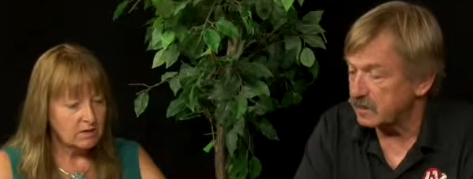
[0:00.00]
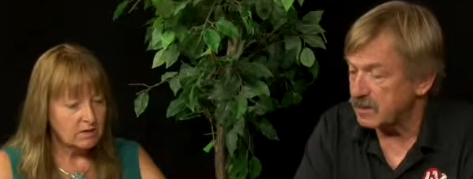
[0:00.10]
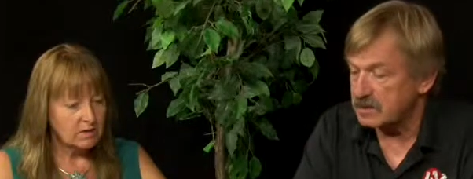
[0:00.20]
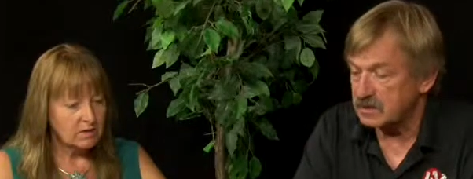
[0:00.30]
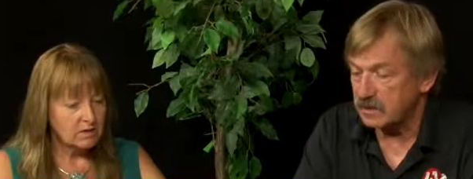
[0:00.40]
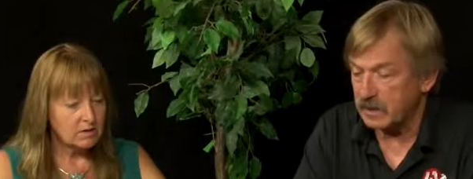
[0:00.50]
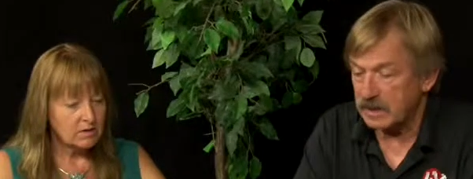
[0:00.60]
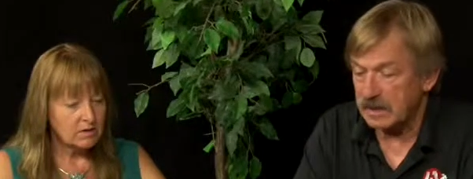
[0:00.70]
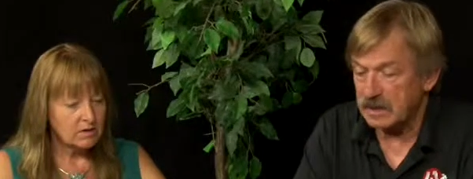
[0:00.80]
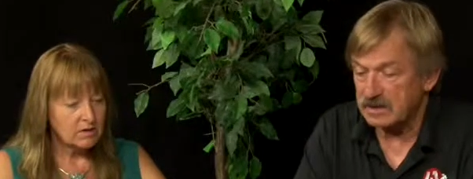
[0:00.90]
Speaker 1: message we want to
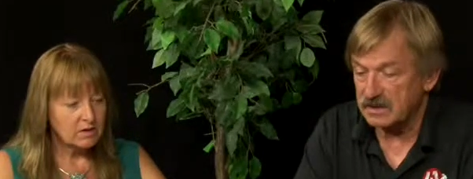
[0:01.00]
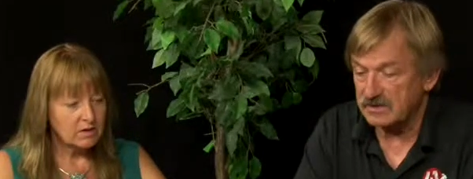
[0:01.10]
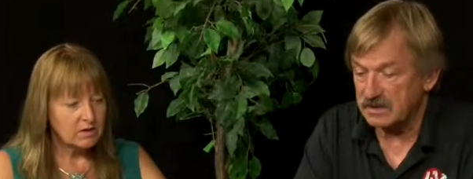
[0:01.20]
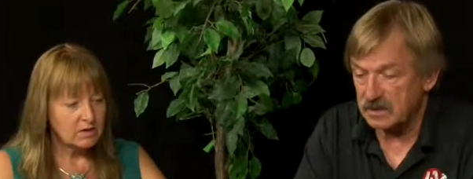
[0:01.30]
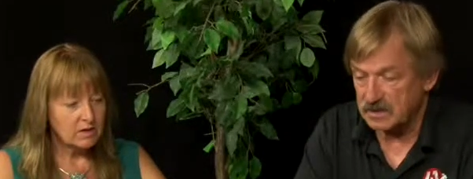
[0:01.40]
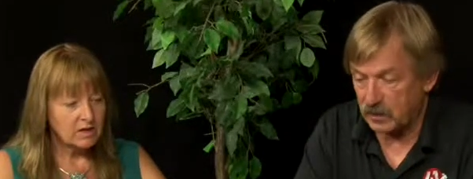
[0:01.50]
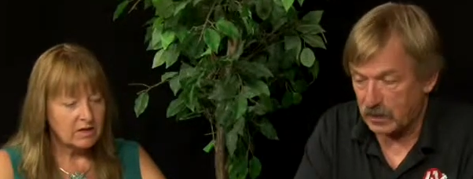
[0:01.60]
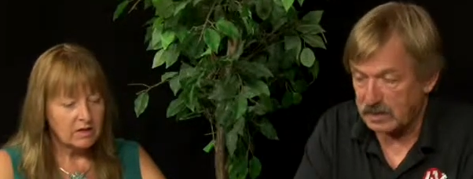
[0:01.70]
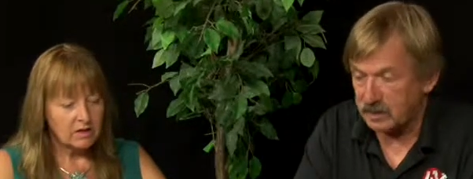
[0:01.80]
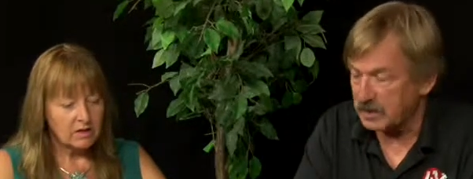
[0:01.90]
get out to the folks? We
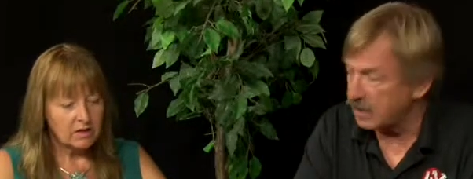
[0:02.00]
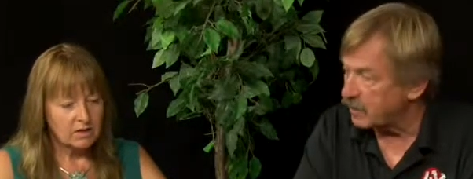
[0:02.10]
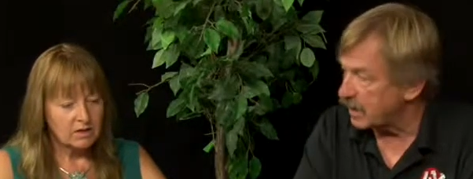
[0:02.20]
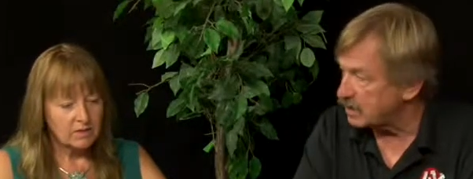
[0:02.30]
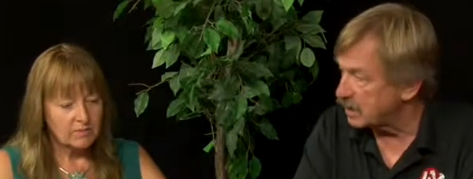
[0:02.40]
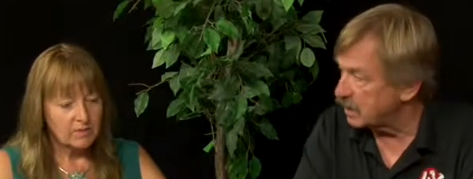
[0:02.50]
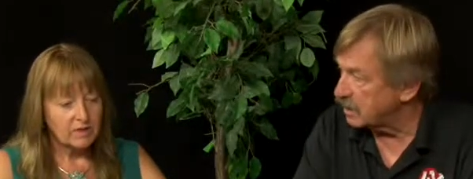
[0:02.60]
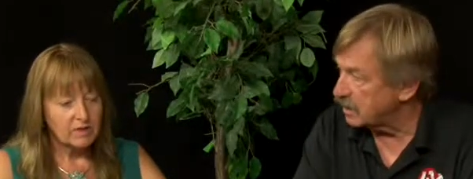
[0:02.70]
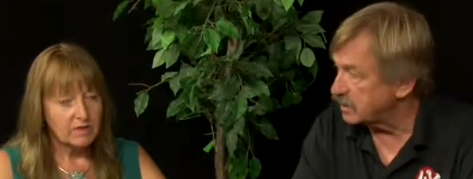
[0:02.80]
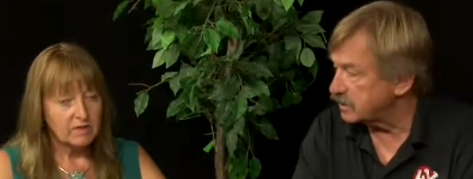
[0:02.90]
want them to come out
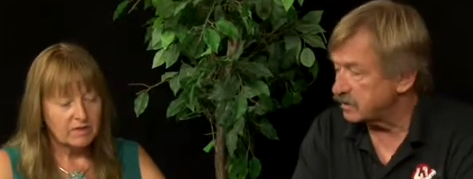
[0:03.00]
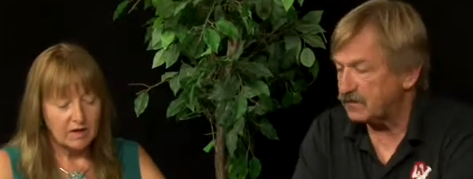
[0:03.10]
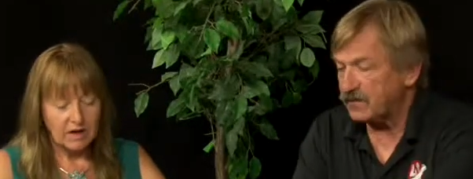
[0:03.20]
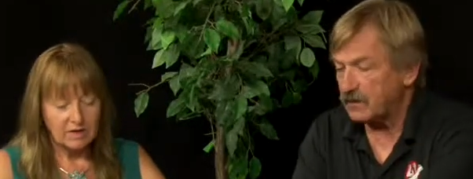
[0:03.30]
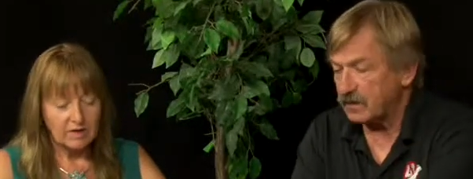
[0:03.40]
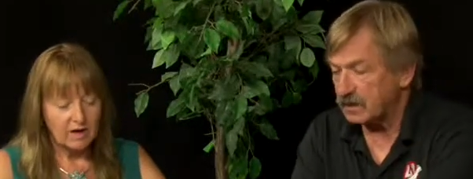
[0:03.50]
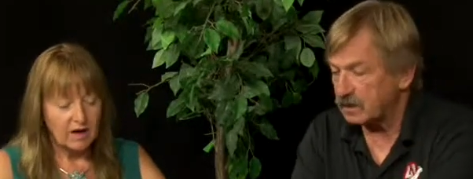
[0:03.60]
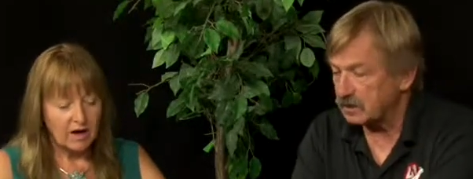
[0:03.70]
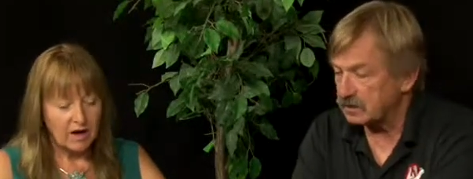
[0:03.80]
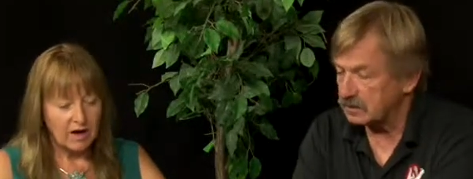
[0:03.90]
for I,
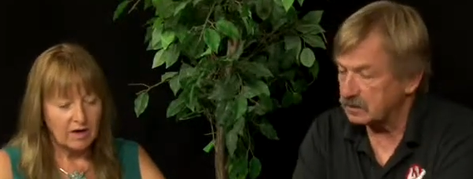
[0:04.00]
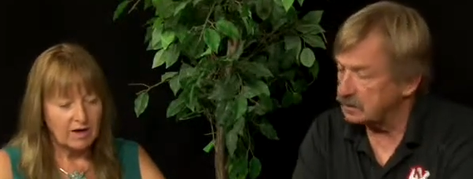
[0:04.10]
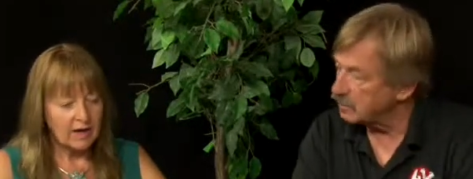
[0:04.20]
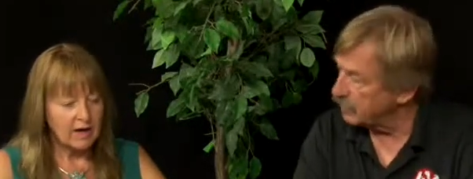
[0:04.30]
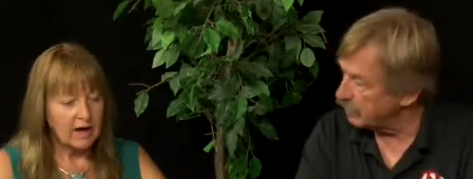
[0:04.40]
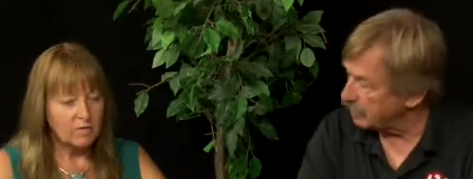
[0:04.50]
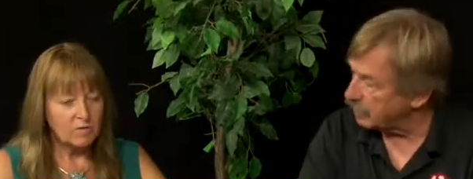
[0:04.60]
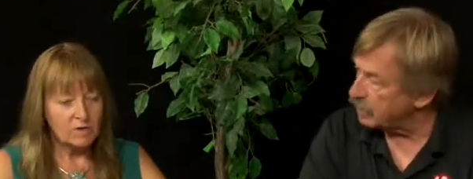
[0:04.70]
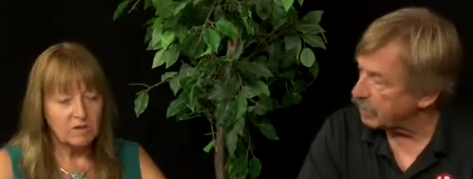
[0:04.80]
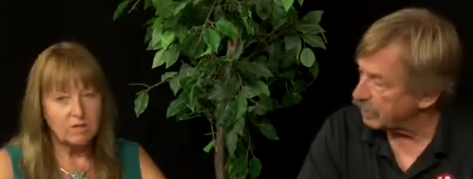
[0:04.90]
the.
Speaker 2: I, yeah, I
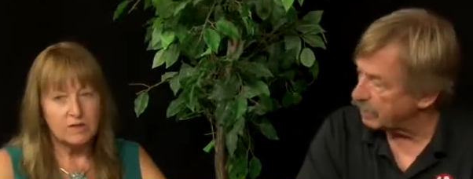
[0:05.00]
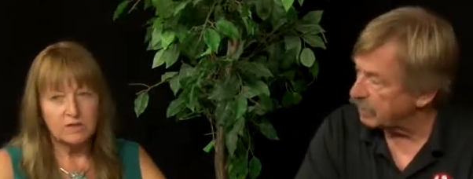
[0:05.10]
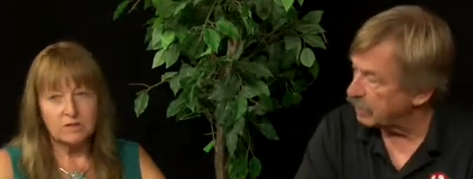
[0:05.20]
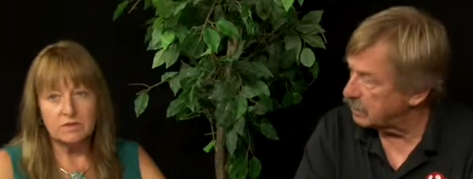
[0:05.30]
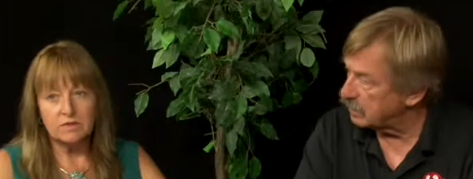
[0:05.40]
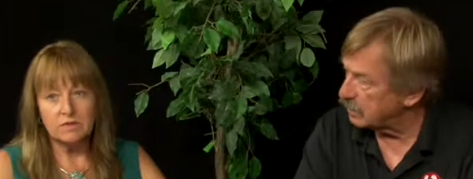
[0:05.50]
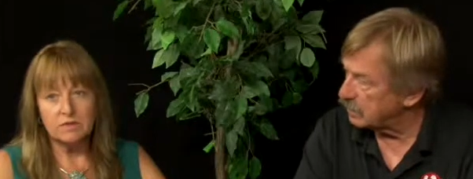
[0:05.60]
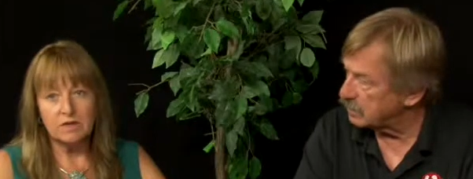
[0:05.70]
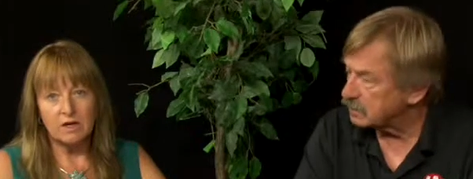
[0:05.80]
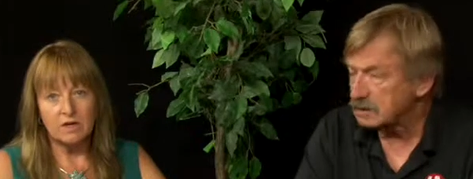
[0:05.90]
really want to do
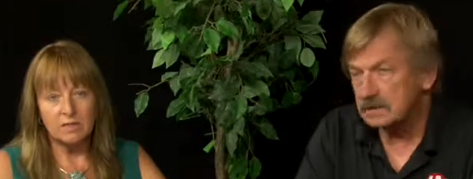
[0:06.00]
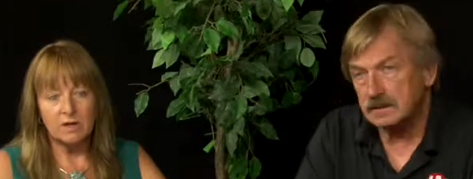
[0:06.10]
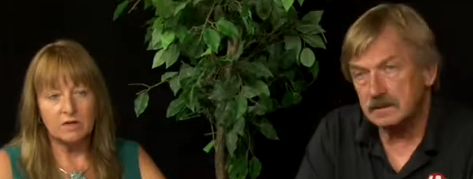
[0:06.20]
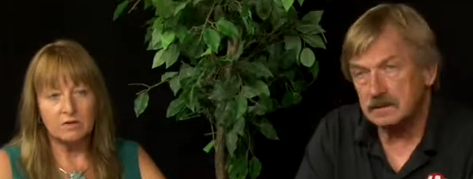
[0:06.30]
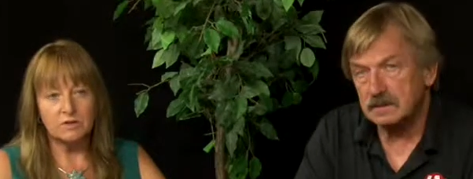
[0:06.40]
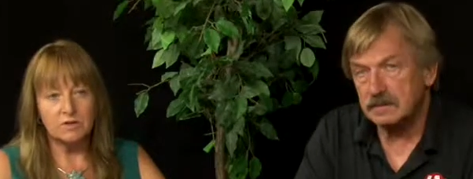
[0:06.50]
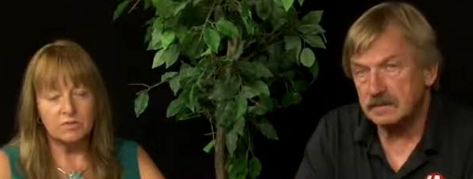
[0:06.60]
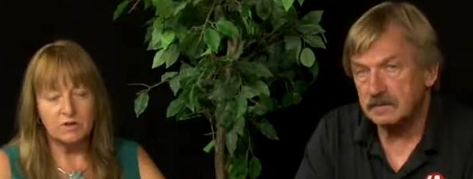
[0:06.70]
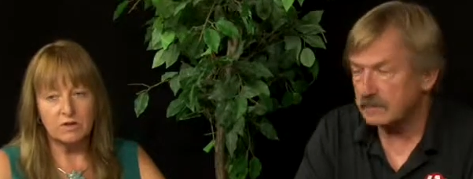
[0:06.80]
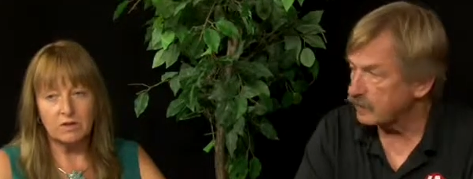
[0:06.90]
this in partnership
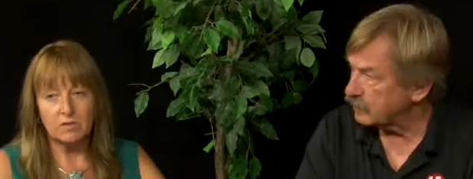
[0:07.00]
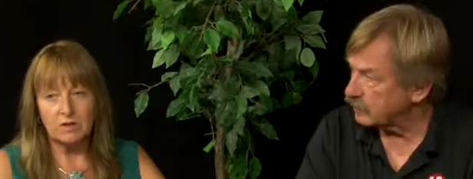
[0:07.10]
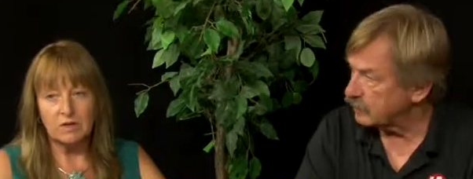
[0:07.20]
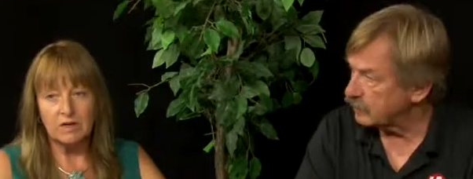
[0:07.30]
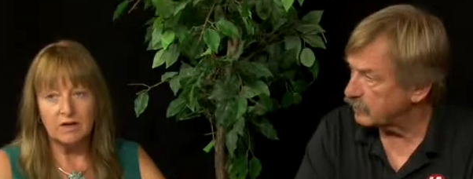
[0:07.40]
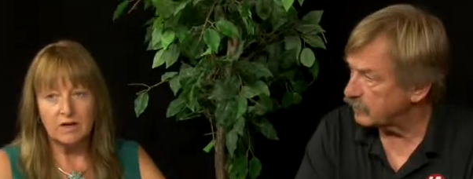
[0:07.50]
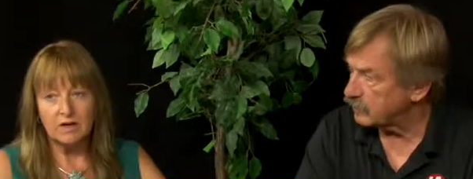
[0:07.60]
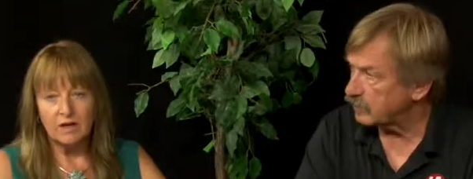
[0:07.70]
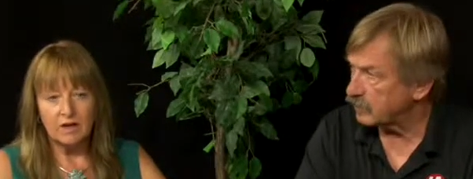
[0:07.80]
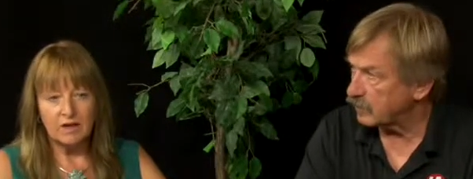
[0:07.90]
with the community,
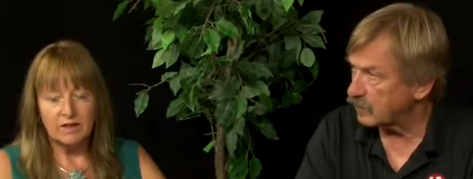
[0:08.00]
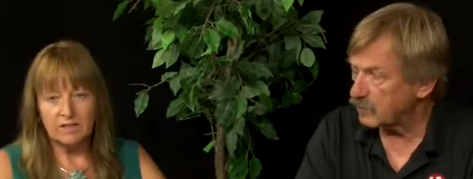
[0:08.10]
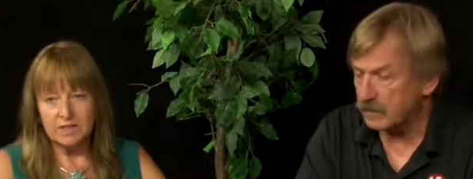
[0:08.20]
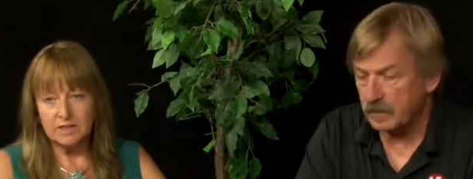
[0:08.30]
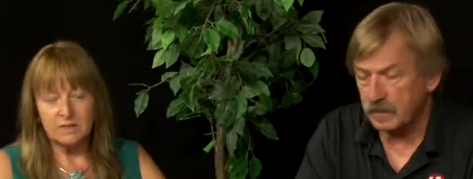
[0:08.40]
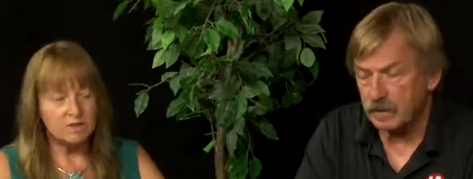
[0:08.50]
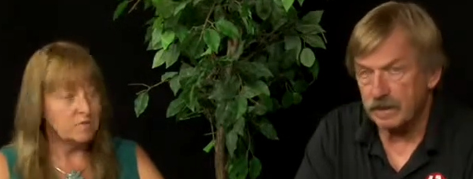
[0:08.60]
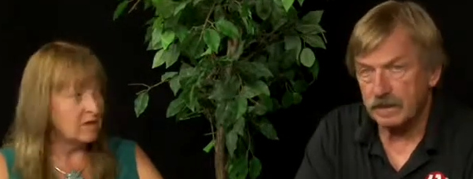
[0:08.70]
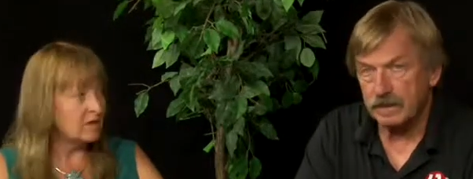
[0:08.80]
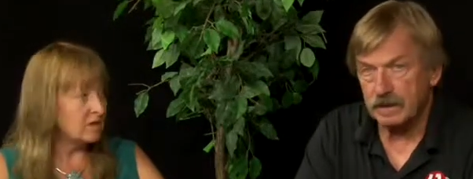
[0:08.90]
and that takes the
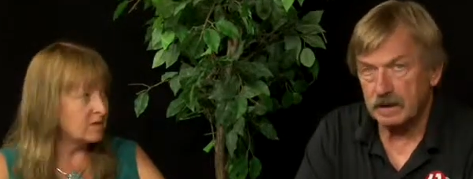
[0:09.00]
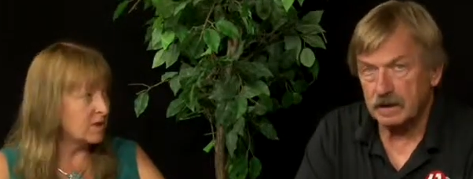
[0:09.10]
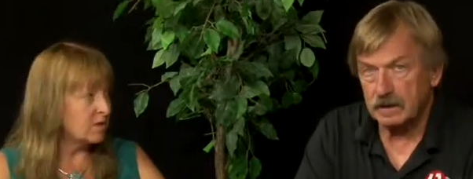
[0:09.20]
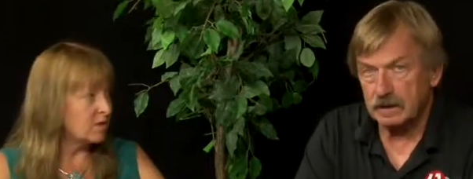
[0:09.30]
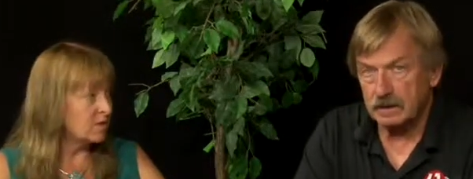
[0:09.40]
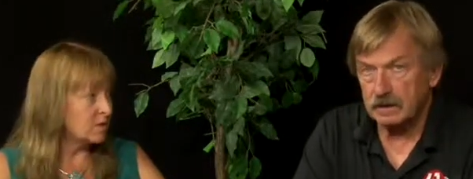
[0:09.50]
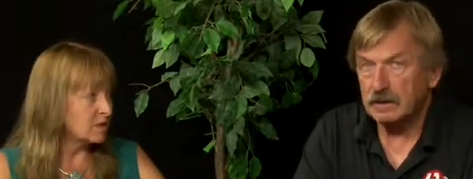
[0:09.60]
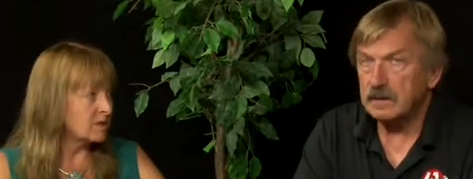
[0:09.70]
community talking with